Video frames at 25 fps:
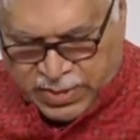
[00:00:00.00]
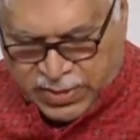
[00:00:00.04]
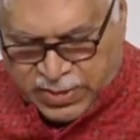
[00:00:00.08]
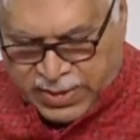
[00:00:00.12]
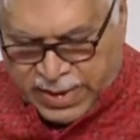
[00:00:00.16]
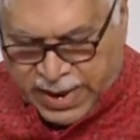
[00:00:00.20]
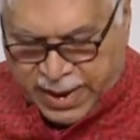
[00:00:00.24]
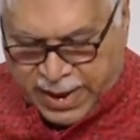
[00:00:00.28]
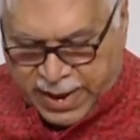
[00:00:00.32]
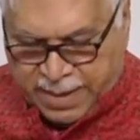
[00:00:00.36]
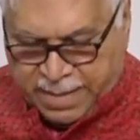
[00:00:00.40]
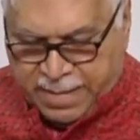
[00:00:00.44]

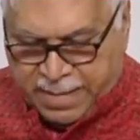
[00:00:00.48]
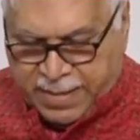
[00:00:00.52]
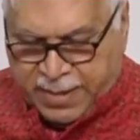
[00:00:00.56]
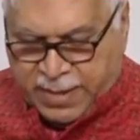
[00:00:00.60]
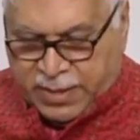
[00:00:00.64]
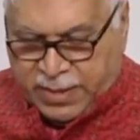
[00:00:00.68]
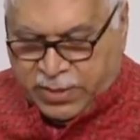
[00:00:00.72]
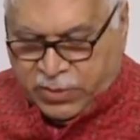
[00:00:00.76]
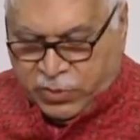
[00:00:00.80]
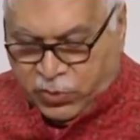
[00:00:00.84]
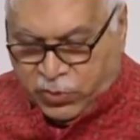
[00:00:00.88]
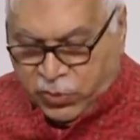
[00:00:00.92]
Yeah.
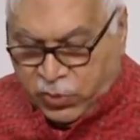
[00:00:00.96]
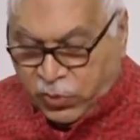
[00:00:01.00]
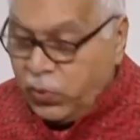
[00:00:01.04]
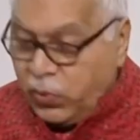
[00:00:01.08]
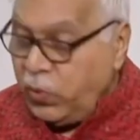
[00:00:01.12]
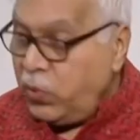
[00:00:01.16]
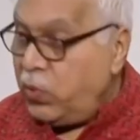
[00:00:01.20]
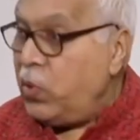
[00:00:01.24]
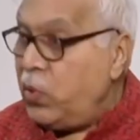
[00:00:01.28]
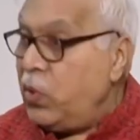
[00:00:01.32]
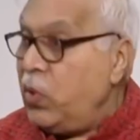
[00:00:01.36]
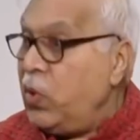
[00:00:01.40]

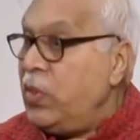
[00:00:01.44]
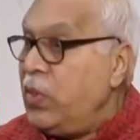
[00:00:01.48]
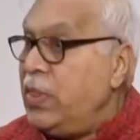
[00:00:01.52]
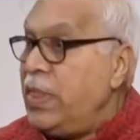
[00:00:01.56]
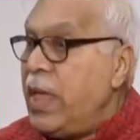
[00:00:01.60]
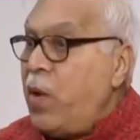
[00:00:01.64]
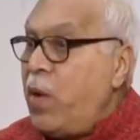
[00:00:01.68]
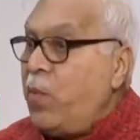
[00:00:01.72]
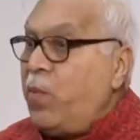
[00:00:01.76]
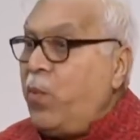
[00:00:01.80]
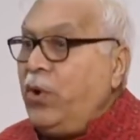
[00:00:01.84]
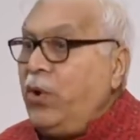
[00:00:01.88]
So
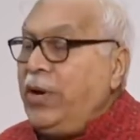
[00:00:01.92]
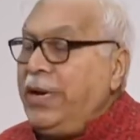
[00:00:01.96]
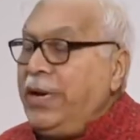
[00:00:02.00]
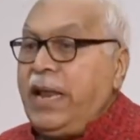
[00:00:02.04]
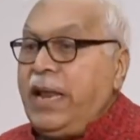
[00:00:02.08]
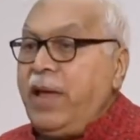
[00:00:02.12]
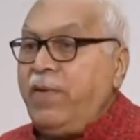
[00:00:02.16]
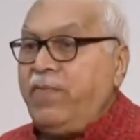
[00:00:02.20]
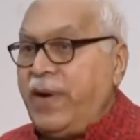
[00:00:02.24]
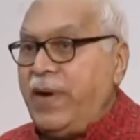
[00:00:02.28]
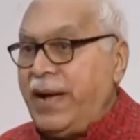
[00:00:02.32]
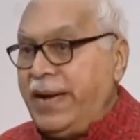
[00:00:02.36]
now what did
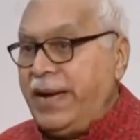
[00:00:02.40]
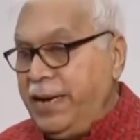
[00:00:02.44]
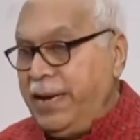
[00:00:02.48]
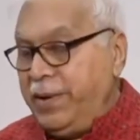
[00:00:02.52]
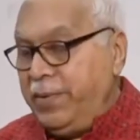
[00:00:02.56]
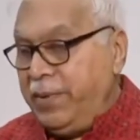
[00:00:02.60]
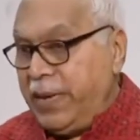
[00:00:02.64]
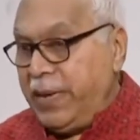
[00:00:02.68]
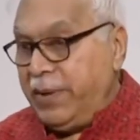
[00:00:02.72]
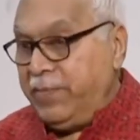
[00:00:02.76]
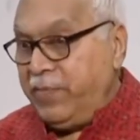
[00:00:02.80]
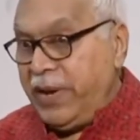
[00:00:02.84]
I find
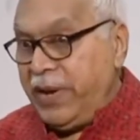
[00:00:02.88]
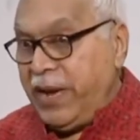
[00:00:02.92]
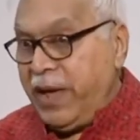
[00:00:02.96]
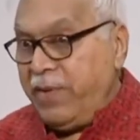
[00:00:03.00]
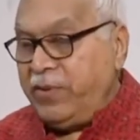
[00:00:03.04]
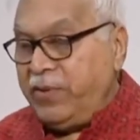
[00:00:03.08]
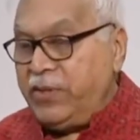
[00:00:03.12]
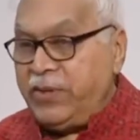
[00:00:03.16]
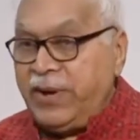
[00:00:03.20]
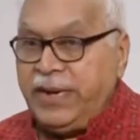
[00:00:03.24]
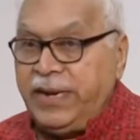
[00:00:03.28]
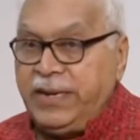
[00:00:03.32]
in the, when I
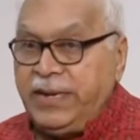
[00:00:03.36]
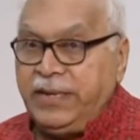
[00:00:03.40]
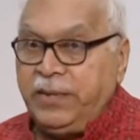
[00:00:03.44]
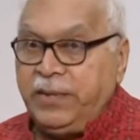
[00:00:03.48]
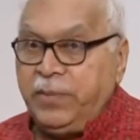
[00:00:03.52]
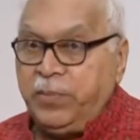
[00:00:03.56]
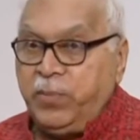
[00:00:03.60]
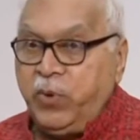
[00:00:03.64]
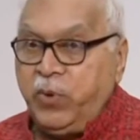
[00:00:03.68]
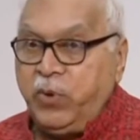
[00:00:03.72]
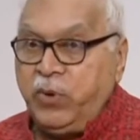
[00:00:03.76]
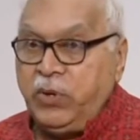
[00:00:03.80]
was writing
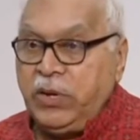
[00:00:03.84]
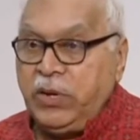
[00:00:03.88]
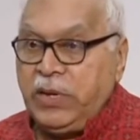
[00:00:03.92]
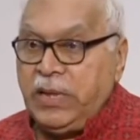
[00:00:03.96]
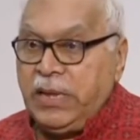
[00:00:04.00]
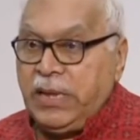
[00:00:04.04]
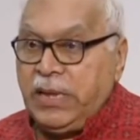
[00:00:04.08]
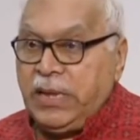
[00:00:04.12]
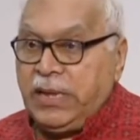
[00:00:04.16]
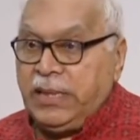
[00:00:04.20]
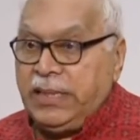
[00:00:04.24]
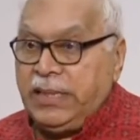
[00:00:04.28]
the book?
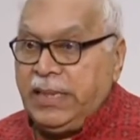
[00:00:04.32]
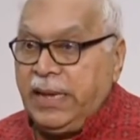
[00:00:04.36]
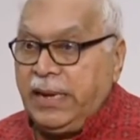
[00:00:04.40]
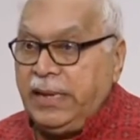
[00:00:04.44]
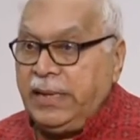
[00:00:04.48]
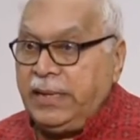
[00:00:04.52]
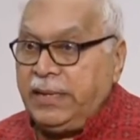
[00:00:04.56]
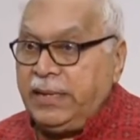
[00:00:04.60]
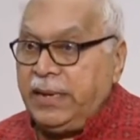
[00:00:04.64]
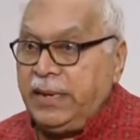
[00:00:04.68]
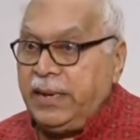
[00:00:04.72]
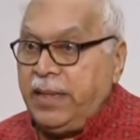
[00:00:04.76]

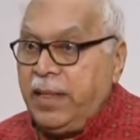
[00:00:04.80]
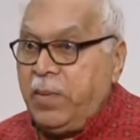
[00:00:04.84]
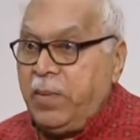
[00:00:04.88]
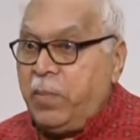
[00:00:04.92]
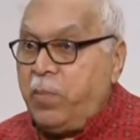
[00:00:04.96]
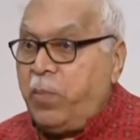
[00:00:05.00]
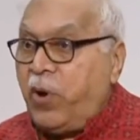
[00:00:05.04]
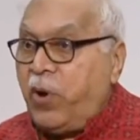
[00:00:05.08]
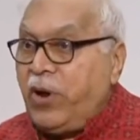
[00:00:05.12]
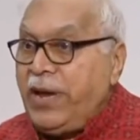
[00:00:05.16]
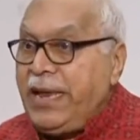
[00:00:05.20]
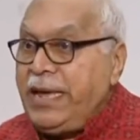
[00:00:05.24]
That
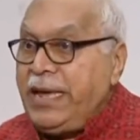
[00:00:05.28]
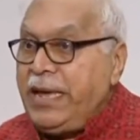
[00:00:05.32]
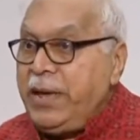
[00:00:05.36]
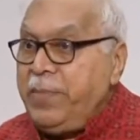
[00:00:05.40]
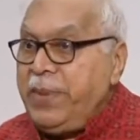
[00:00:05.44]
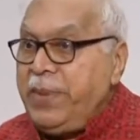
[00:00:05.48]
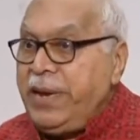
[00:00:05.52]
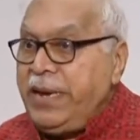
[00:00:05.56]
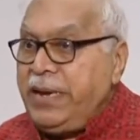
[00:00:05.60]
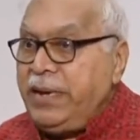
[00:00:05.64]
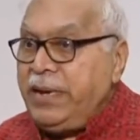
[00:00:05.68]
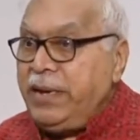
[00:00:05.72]

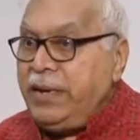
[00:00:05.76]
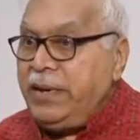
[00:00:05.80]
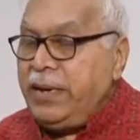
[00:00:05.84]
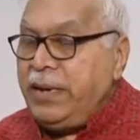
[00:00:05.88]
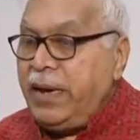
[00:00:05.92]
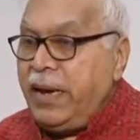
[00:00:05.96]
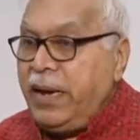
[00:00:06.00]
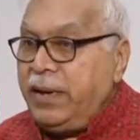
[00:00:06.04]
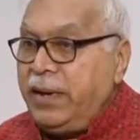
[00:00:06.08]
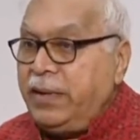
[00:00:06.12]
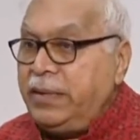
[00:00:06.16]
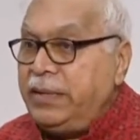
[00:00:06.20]
polygamy in
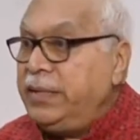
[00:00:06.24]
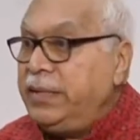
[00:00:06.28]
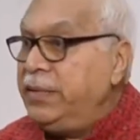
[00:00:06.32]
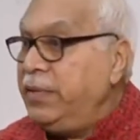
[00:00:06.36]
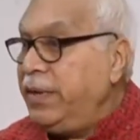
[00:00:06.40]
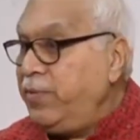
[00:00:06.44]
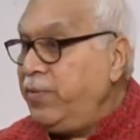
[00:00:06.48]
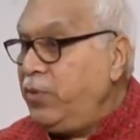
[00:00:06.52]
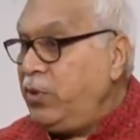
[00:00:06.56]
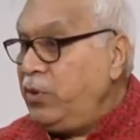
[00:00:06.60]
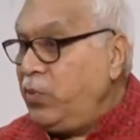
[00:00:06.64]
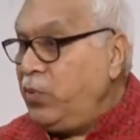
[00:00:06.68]
India,
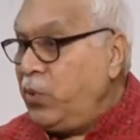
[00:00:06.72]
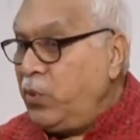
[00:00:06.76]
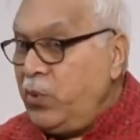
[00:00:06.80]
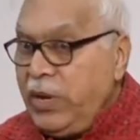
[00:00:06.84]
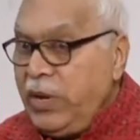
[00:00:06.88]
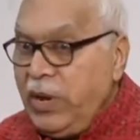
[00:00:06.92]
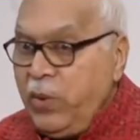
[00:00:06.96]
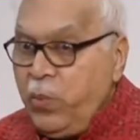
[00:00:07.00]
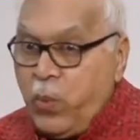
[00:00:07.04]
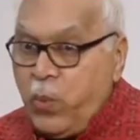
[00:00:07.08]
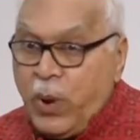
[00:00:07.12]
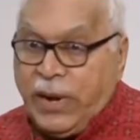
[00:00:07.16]
there was
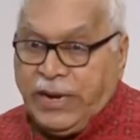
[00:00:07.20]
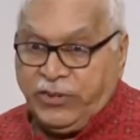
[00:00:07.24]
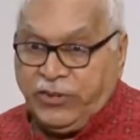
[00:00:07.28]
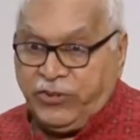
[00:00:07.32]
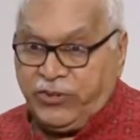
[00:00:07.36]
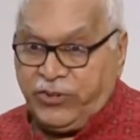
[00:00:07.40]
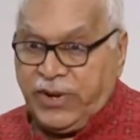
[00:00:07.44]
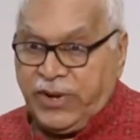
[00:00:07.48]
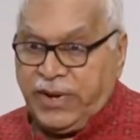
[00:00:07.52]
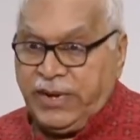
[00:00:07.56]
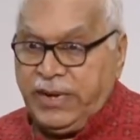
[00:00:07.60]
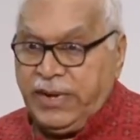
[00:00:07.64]
only one
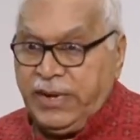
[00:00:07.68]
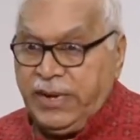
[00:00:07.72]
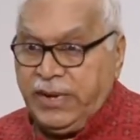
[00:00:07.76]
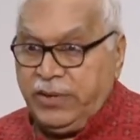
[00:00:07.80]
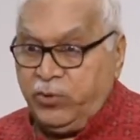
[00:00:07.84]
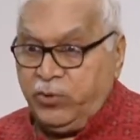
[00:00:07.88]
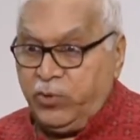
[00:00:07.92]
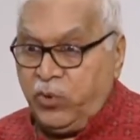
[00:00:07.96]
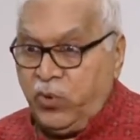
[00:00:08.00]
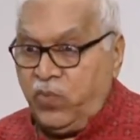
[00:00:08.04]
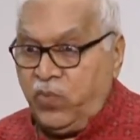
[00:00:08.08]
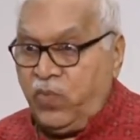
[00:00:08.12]
study
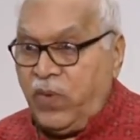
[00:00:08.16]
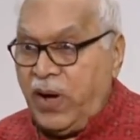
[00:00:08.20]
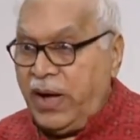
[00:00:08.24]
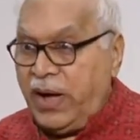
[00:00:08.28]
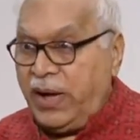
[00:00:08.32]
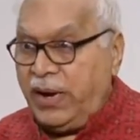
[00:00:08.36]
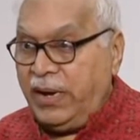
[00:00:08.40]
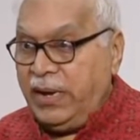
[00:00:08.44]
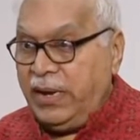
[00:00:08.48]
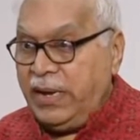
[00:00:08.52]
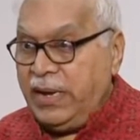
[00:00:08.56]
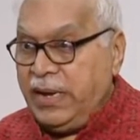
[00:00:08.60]
so
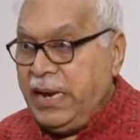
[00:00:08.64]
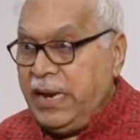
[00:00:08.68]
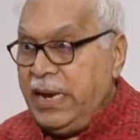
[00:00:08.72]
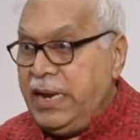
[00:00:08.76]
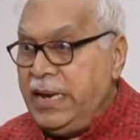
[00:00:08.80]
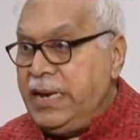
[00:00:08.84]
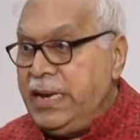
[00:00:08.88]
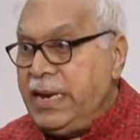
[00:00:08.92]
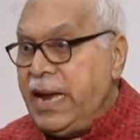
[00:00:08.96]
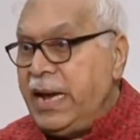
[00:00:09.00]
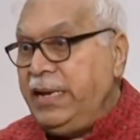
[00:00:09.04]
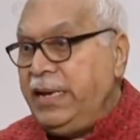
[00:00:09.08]
far
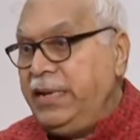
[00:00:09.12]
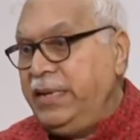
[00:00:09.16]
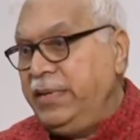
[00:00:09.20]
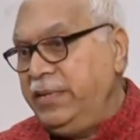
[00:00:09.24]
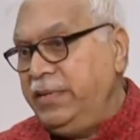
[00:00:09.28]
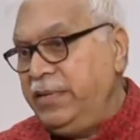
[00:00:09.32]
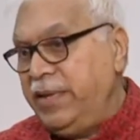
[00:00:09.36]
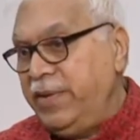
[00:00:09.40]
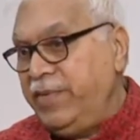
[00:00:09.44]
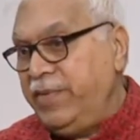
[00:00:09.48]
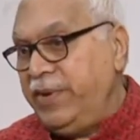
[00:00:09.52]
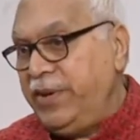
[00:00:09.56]
in
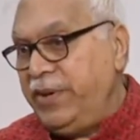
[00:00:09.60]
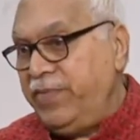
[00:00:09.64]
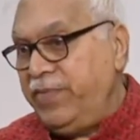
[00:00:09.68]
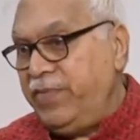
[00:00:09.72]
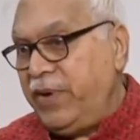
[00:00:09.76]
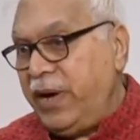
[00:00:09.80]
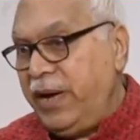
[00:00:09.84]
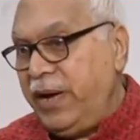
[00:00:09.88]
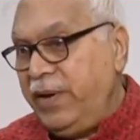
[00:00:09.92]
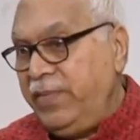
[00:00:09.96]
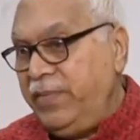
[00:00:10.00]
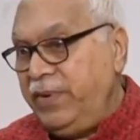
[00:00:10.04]

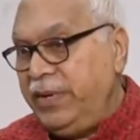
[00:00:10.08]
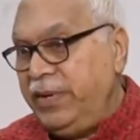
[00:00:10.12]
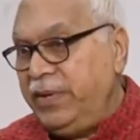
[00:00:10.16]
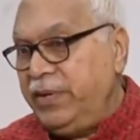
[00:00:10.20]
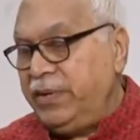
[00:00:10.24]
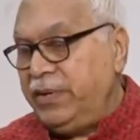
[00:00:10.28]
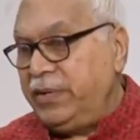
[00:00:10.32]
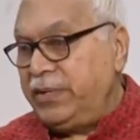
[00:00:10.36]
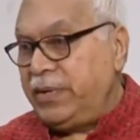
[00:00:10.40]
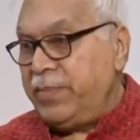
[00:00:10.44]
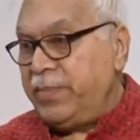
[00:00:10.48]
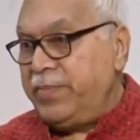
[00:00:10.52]
1975,
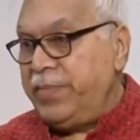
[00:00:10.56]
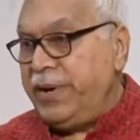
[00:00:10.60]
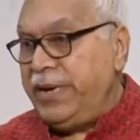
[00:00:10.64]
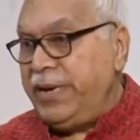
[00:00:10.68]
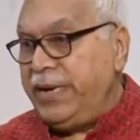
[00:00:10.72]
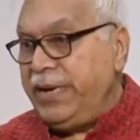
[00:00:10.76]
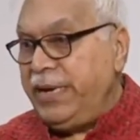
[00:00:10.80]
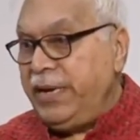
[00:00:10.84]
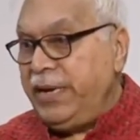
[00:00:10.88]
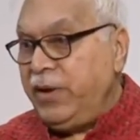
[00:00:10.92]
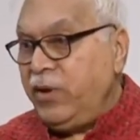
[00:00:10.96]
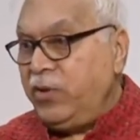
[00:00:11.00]
a
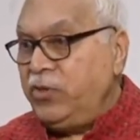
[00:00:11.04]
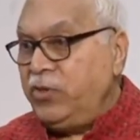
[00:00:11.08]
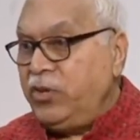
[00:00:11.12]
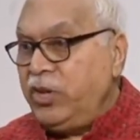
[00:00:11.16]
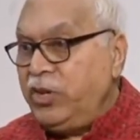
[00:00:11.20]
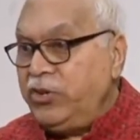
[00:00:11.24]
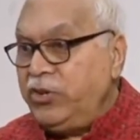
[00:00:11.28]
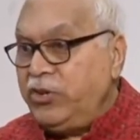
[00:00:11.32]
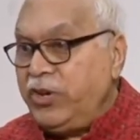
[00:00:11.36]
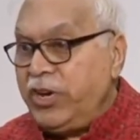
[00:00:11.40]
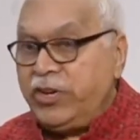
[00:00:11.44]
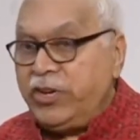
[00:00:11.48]
committee on
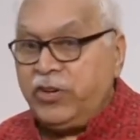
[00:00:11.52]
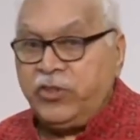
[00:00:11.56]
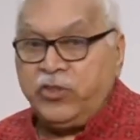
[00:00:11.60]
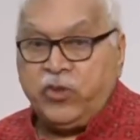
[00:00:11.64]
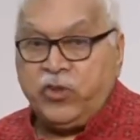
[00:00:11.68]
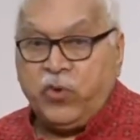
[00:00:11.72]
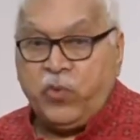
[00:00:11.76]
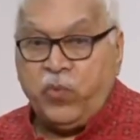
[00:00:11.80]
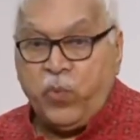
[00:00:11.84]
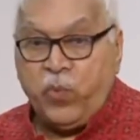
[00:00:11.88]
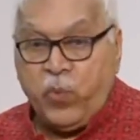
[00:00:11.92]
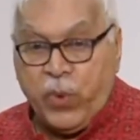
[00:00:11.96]
the status
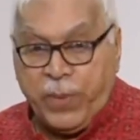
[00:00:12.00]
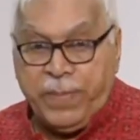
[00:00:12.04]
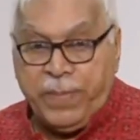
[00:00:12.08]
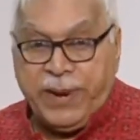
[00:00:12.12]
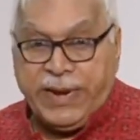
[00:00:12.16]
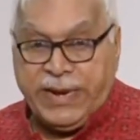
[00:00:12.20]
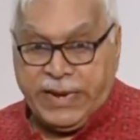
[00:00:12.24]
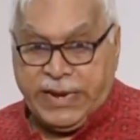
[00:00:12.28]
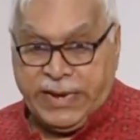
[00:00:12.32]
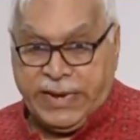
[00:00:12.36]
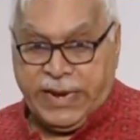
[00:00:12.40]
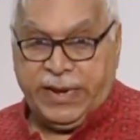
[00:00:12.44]
of
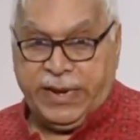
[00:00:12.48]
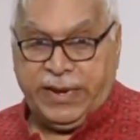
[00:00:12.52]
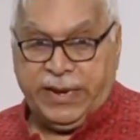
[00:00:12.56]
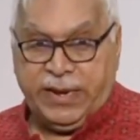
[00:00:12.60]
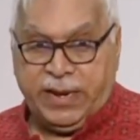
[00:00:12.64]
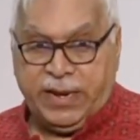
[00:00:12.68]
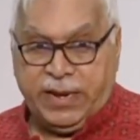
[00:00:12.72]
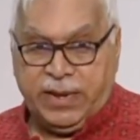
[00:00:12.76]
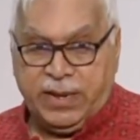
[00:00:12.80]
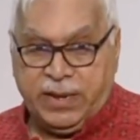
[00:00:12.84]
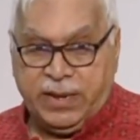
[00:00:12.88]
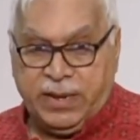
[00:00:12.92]
women in
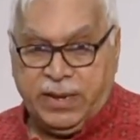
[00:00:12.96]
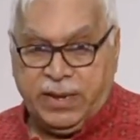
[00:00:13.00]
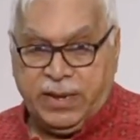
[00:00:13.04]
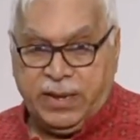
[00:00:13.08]
India.